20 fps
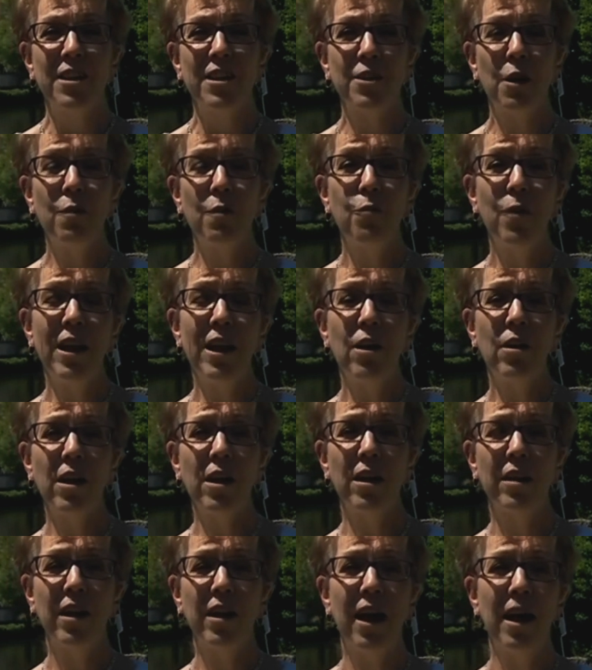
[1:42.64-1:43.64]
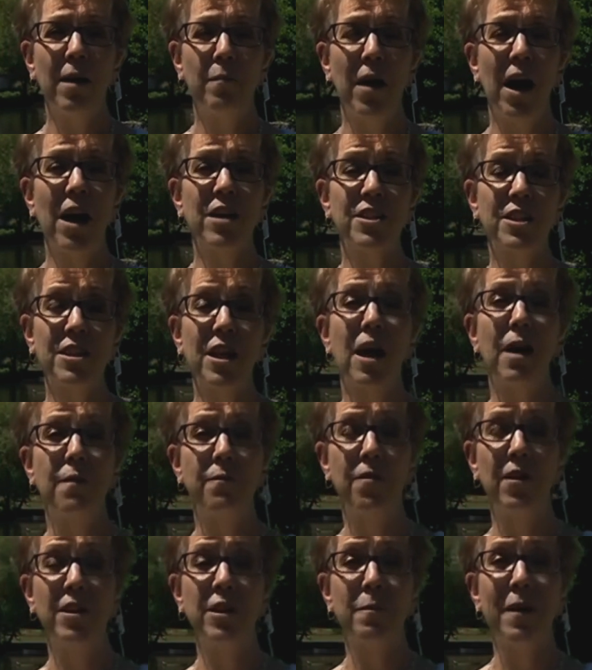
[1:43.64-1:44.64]
So if we look at our
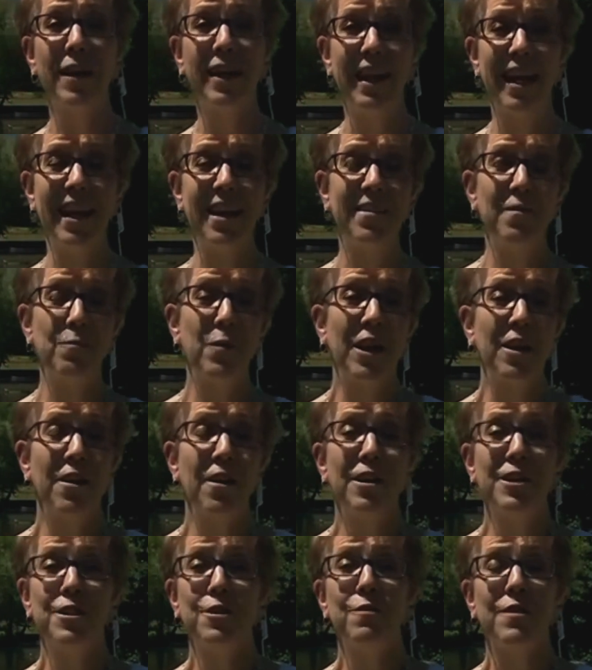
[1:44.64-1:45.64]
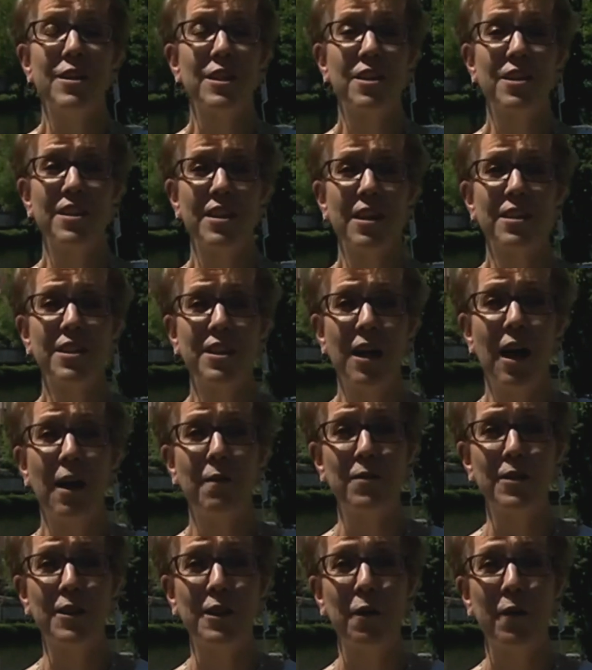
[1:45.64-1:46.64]
staff, fundamentally, we can only do this because our
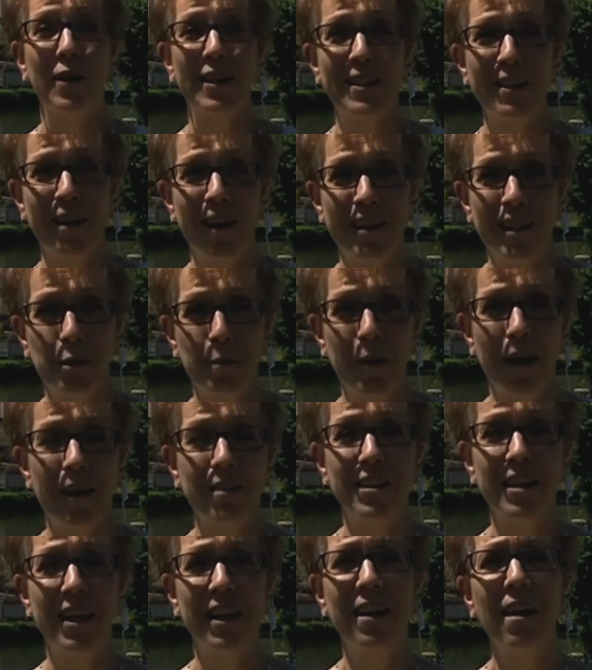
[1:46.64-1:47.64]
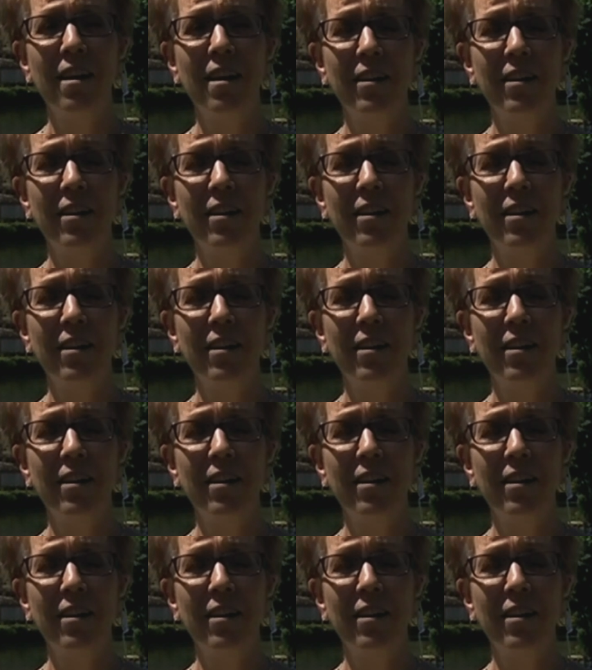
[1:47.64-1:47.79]
staff are so excited about it, and